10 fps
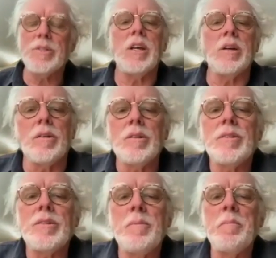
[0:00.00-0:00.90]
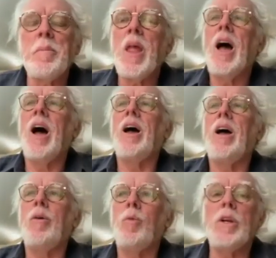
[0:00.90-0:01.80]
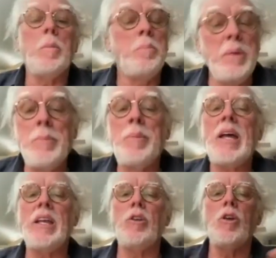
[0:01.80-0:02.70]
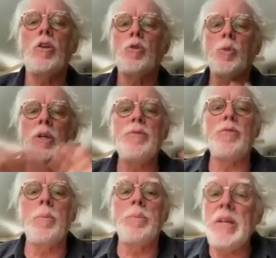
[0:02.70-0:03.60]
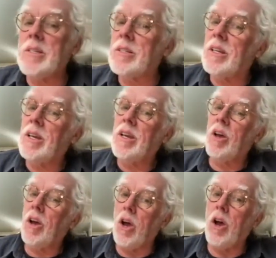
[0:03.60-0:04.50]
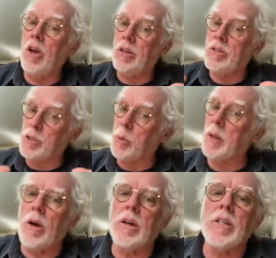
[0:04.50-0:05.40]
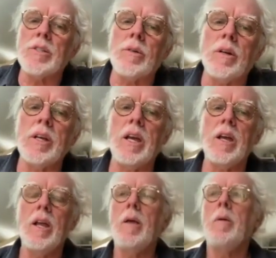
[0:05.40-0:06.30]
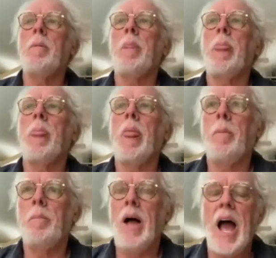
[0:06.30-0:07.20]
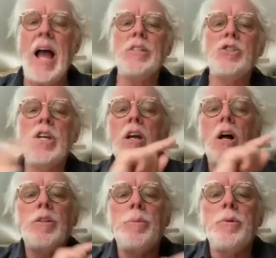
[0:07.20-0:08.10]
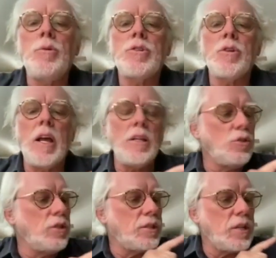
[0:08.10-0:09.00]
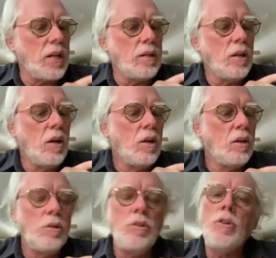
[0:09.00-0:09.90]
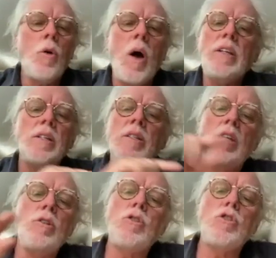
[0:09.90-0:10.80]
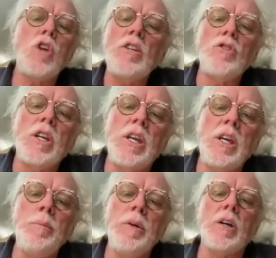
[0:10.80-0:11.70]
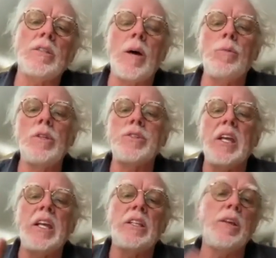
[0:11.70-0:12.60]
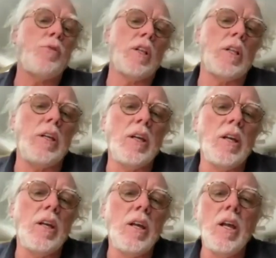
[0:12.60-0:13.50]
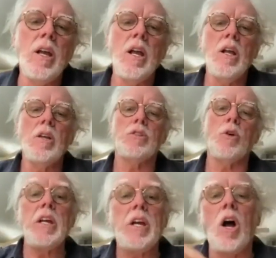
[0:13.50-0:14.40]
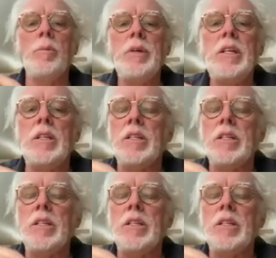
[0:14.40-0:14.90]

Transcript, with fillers: singer uh, with a big band and a 24 piece uh, string orchestra, okay? And she called the producer and she said, You know, I decided to change the key because I will sing it differently. So he called me and he